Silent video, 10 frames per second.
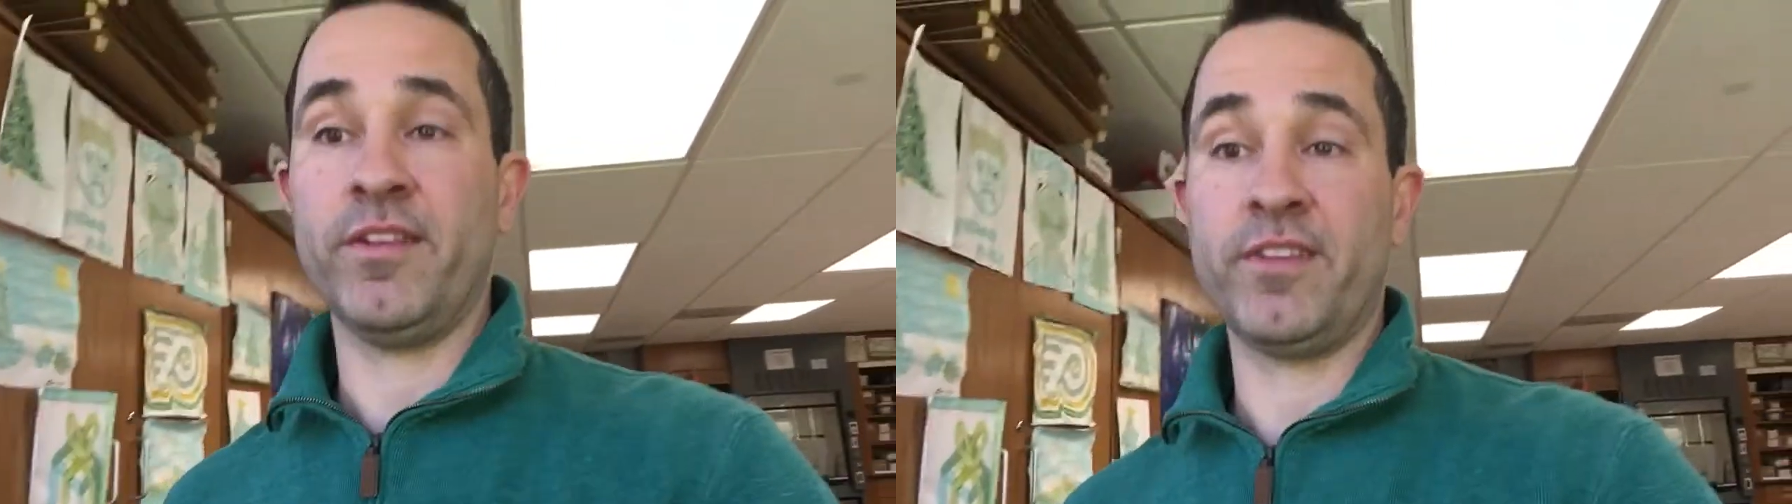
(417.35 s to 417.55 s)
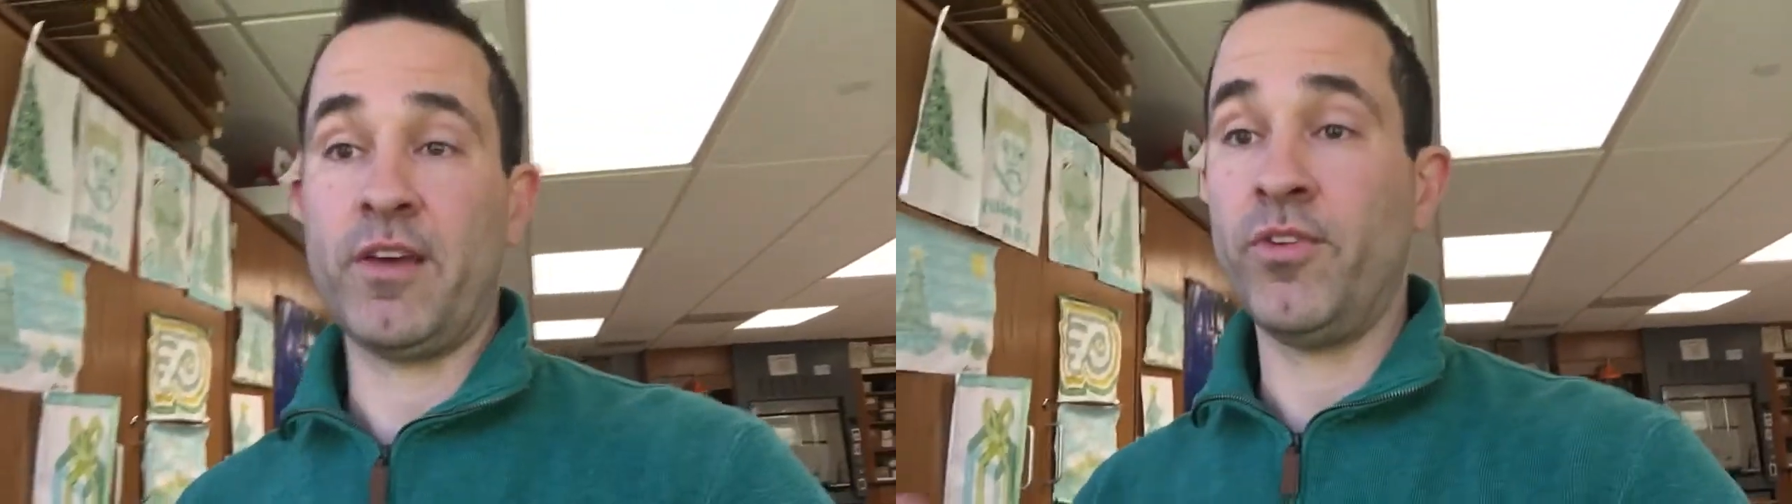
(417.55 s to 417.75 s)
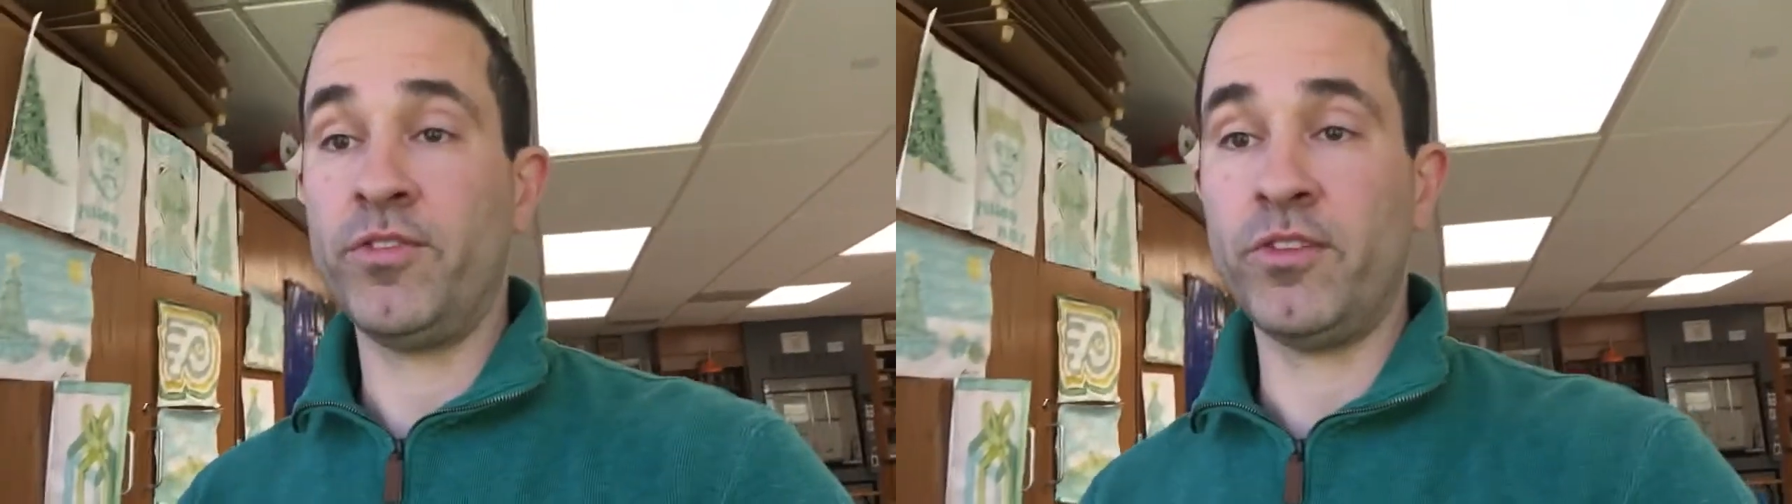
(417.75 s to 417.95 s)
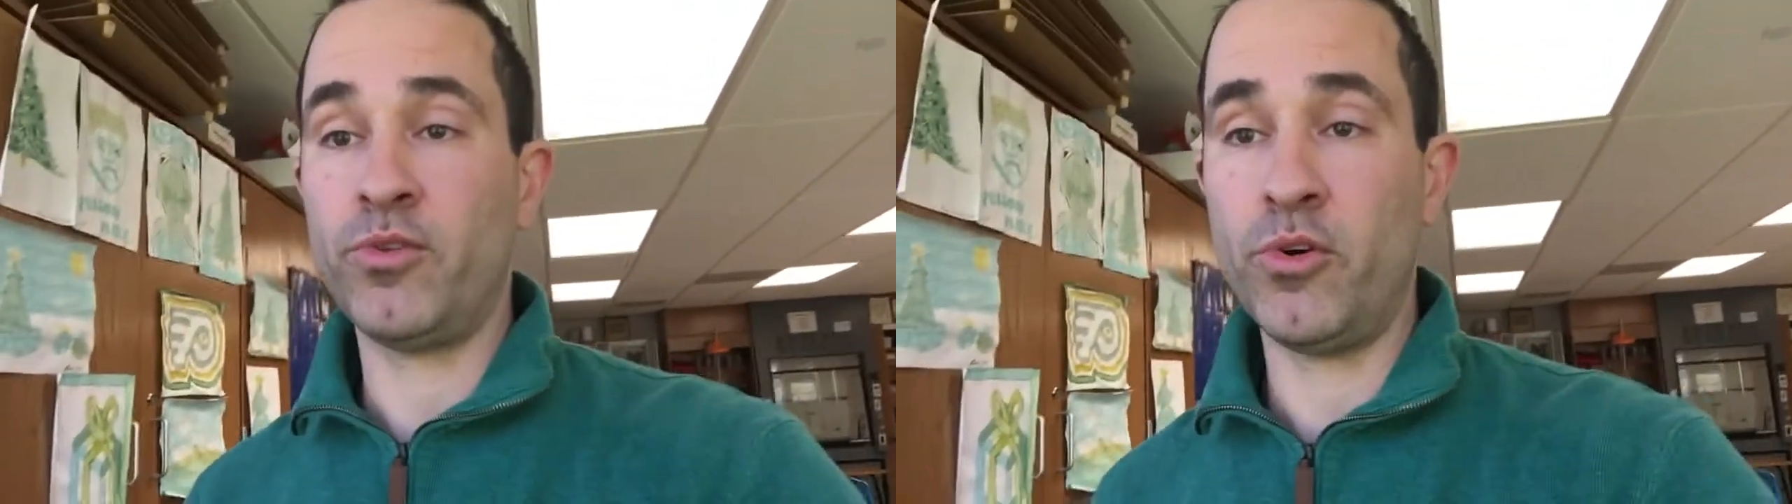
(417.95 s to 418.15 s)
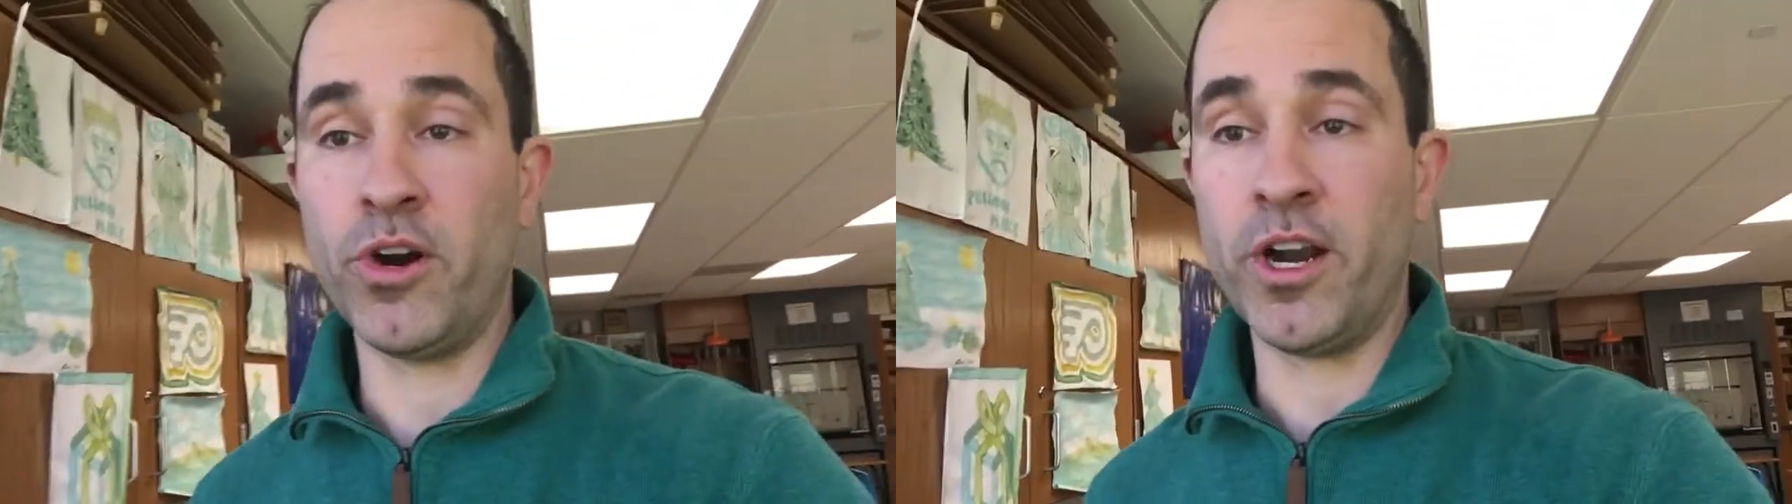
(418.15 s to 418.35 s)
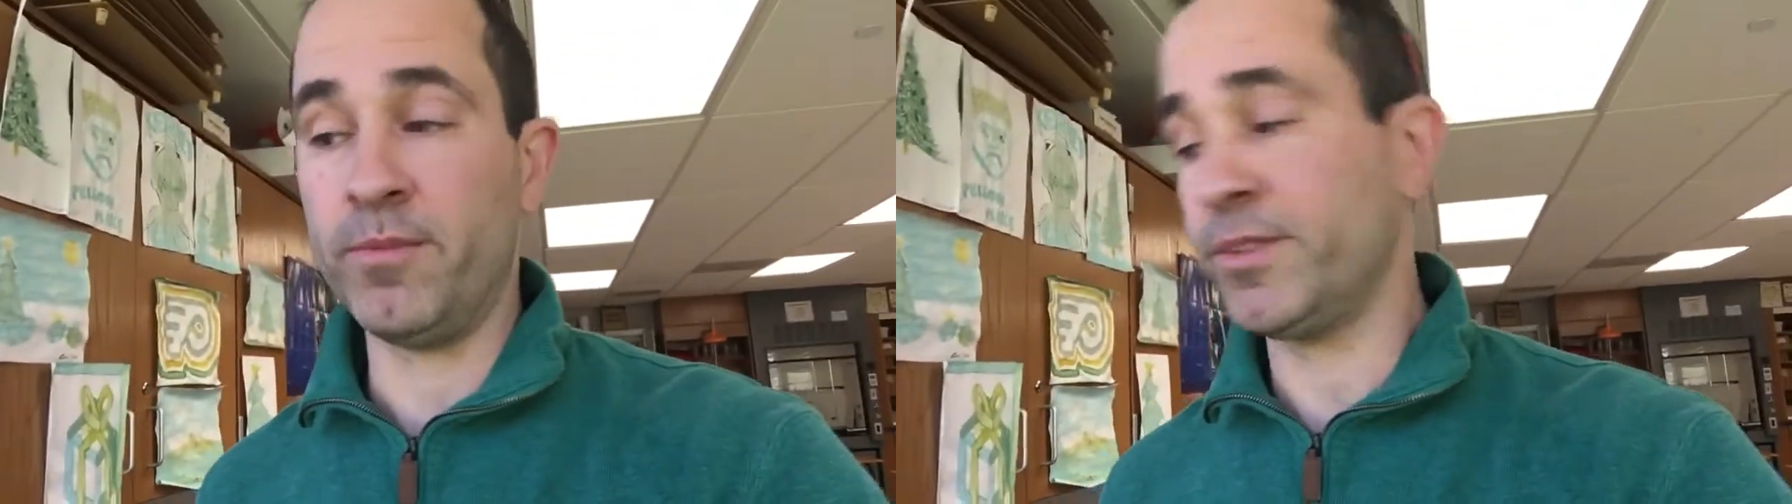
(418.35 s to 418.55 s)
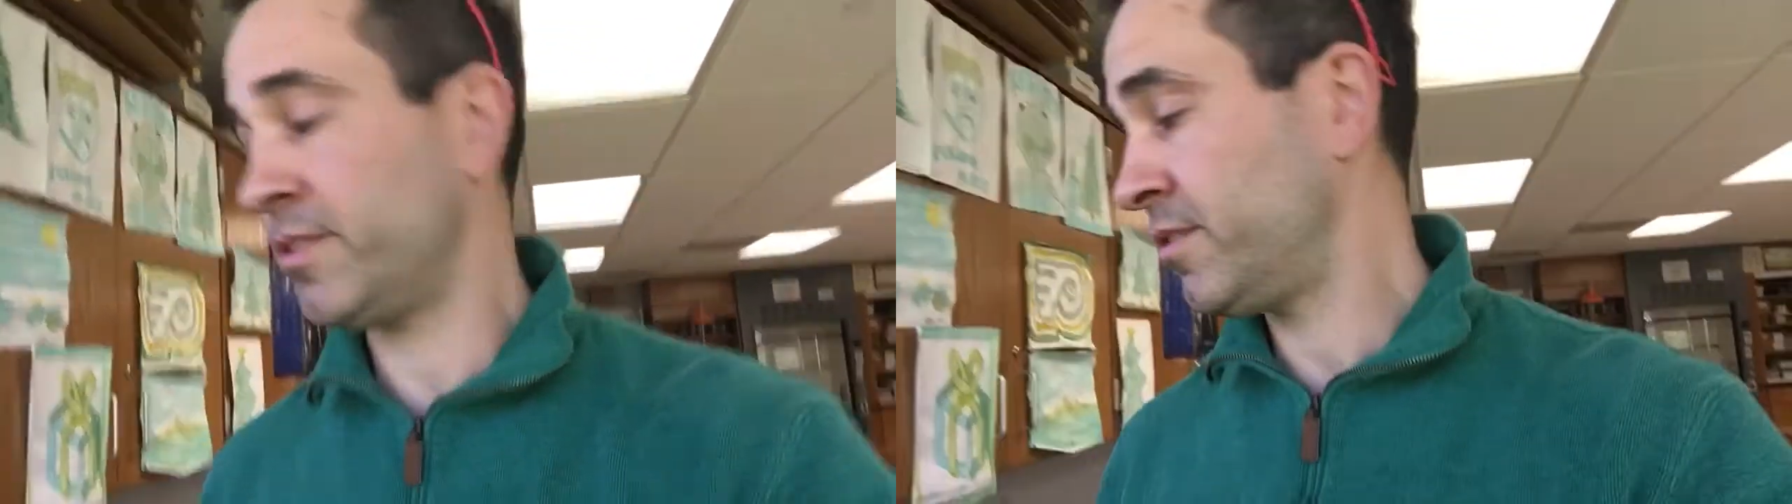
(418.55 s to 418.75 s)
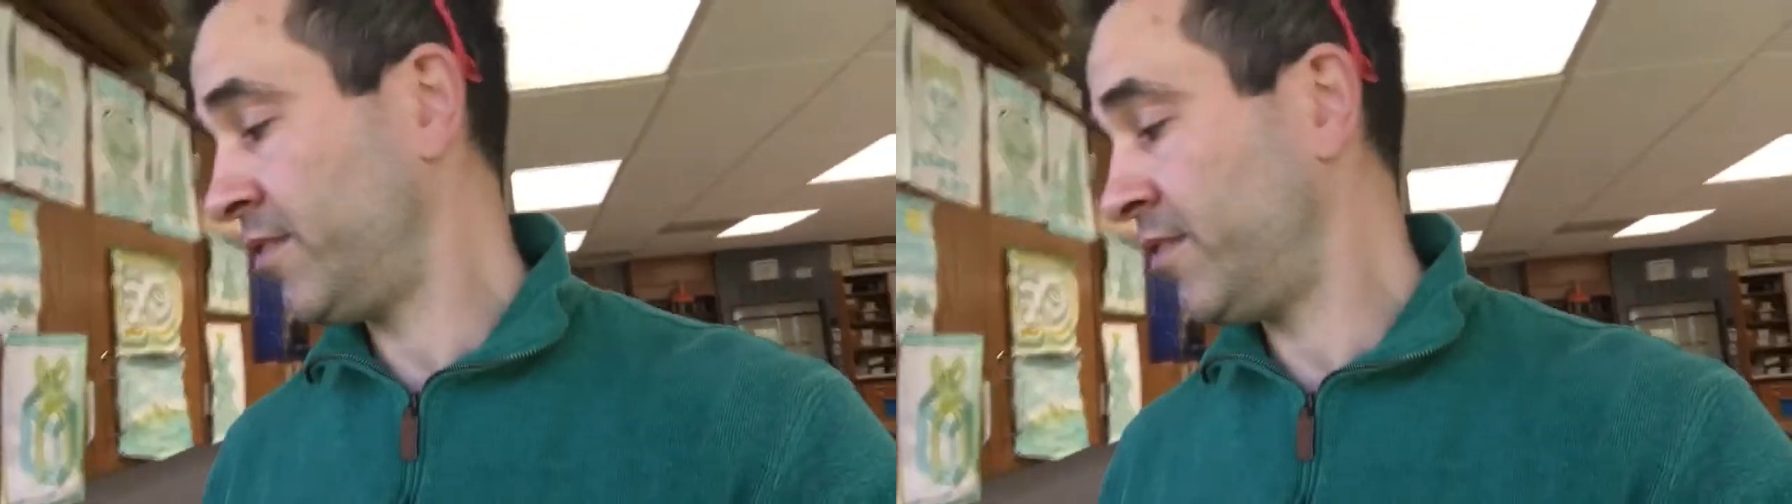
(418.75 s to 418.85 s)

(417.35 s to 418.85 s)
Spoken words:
let's say, 52 grams,